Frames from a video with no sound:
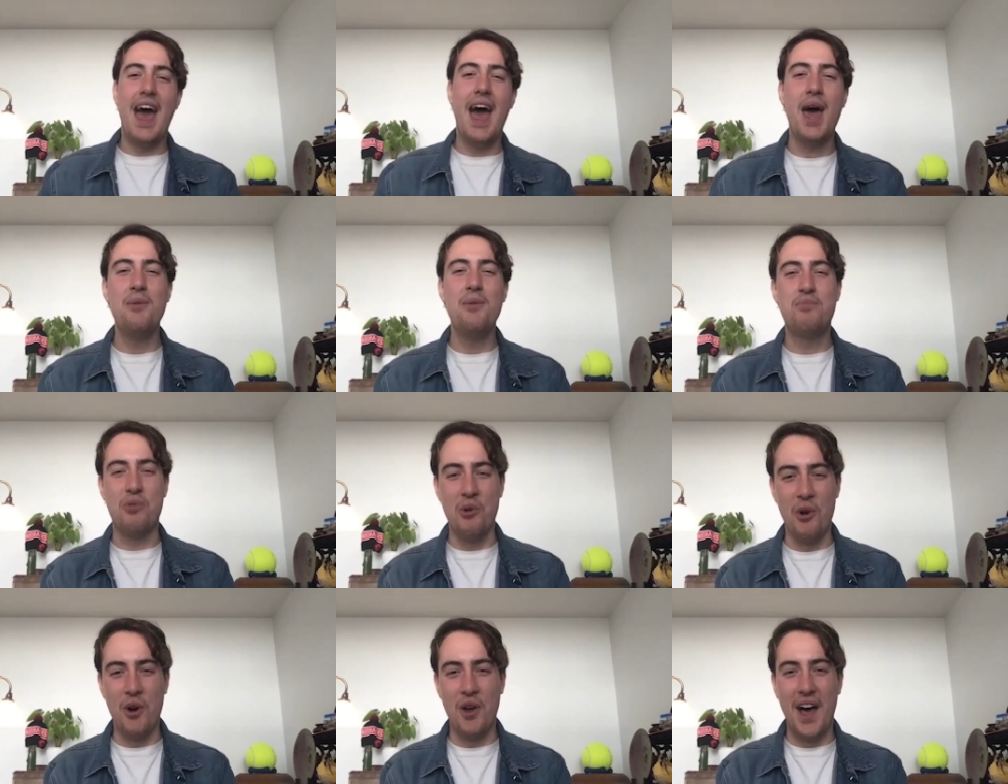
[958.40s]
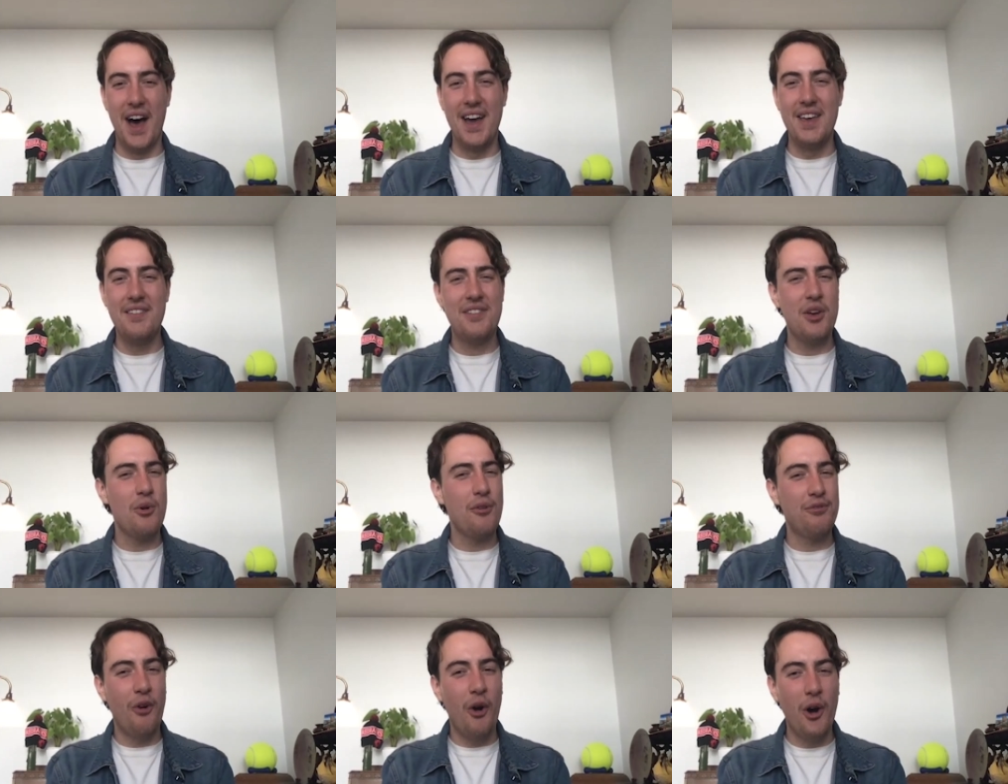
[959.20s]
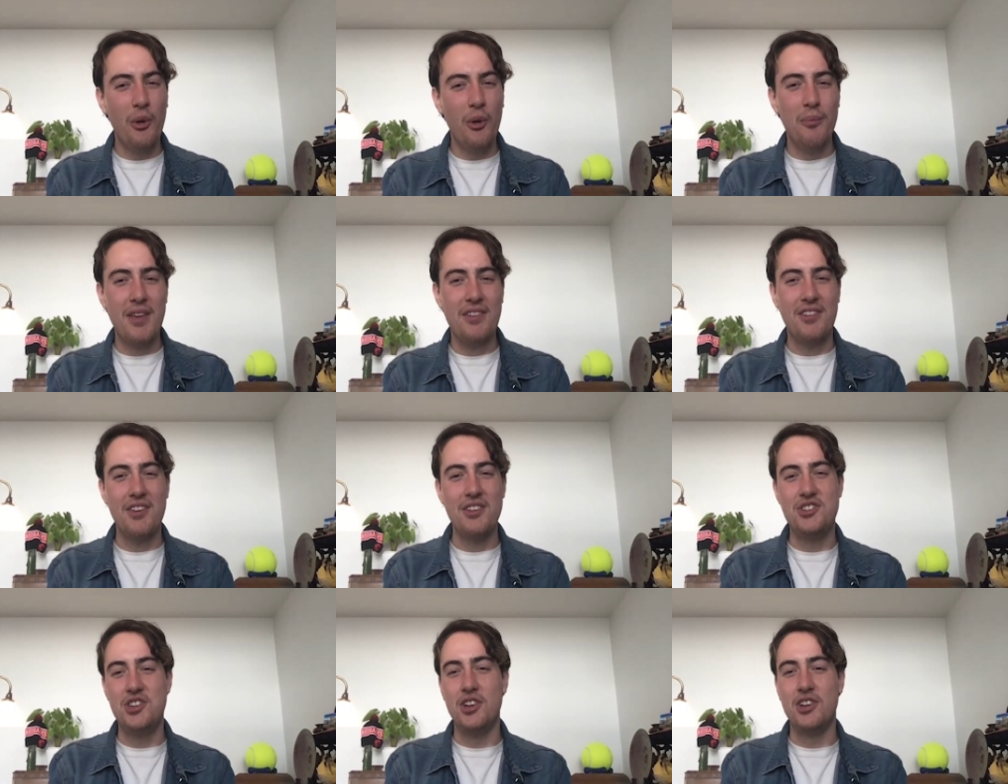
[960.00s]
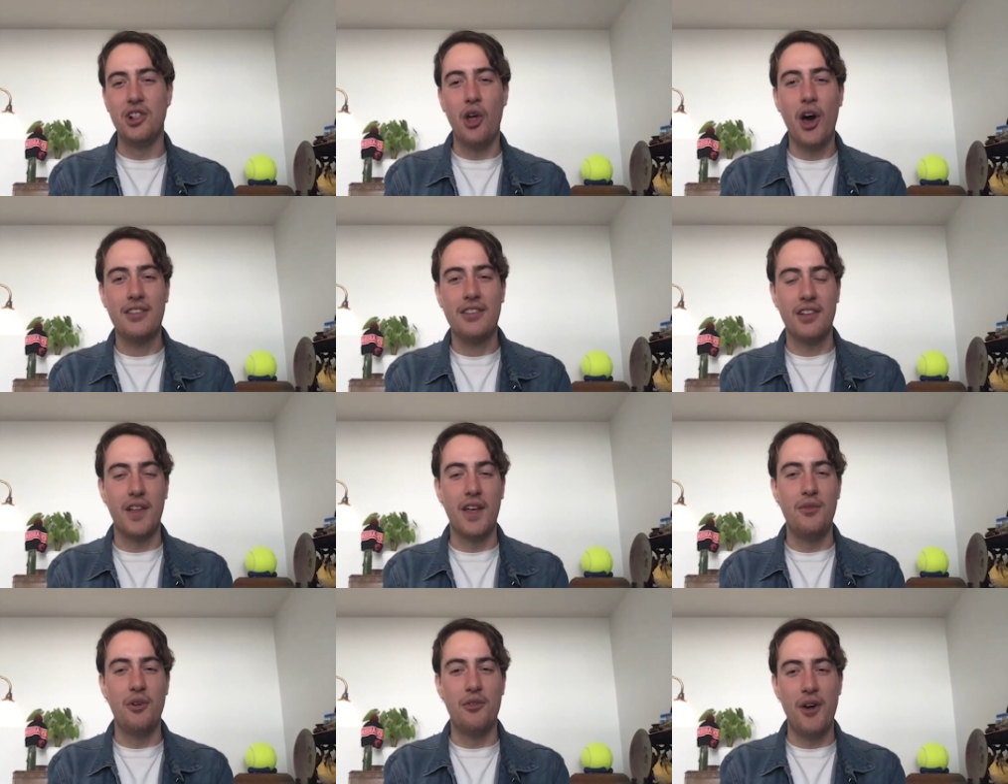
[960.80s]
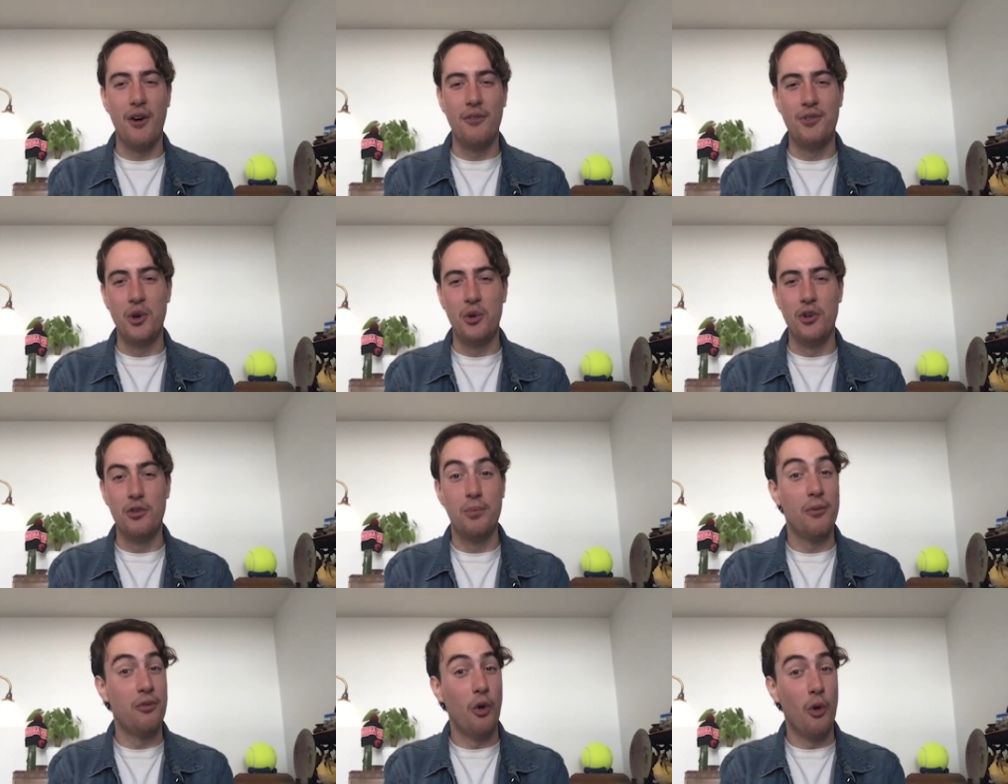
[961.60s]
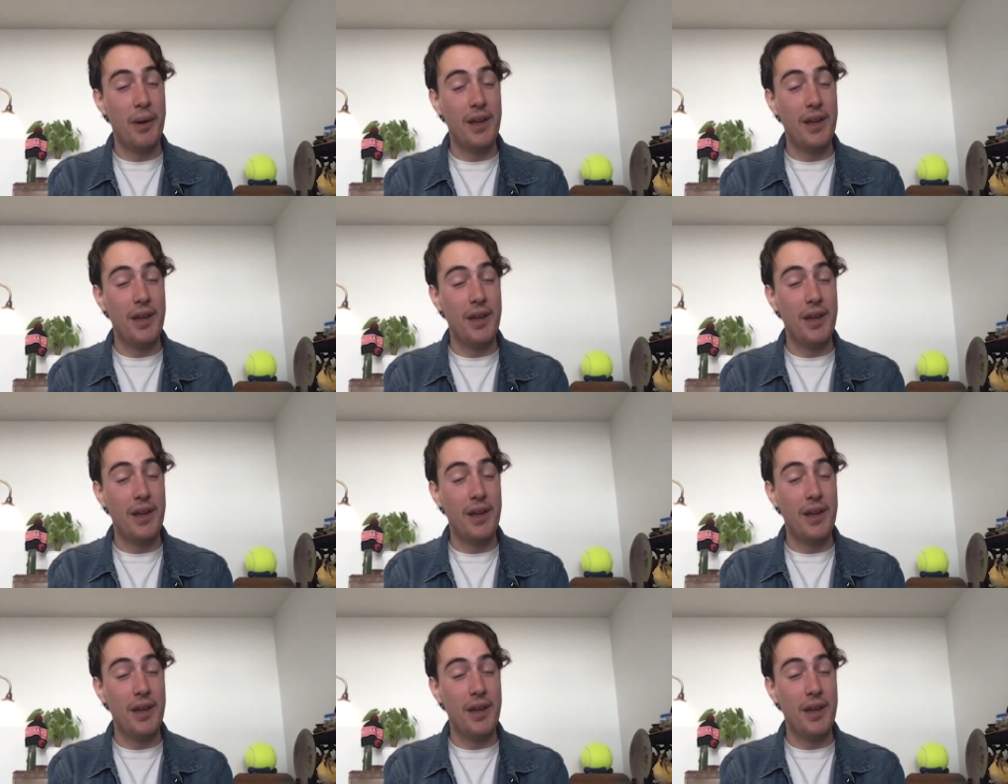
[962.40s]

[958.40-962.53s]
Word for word: and Prerna, is there a final message you'd like to leave with our viewers before